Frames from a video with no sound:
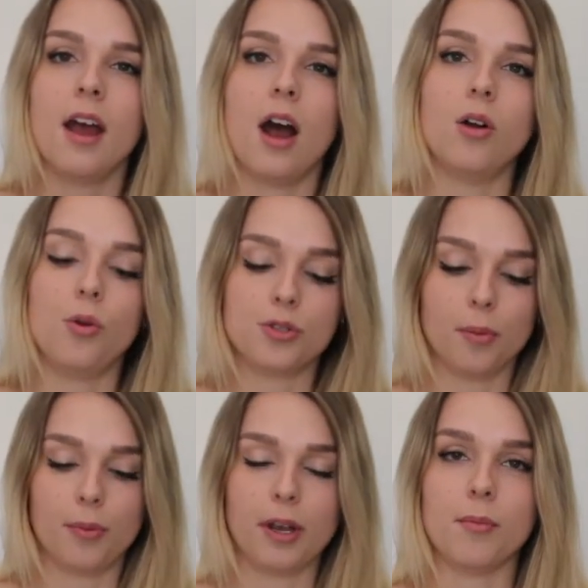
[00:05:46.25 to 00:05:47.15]
I'll
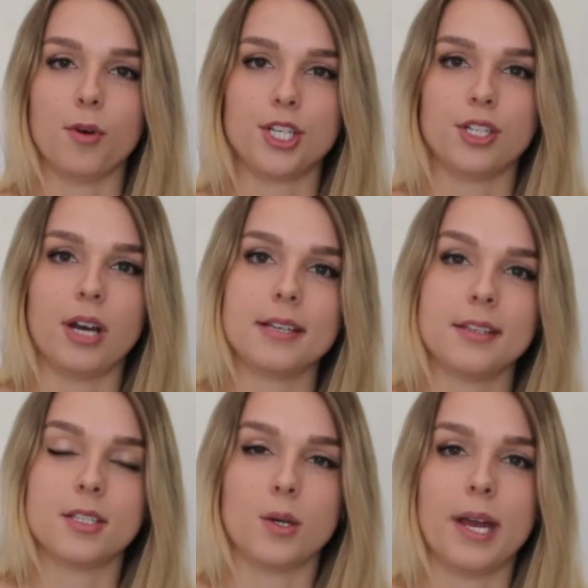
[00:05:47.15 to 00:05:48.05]
also bring a
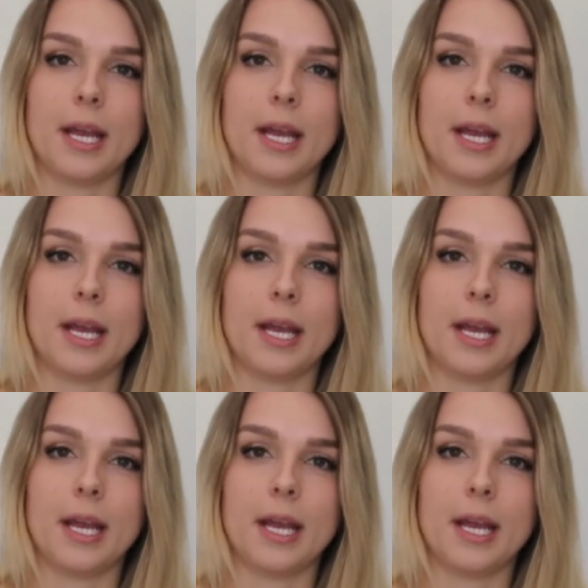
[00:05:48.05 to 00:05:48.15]
moisturizer so I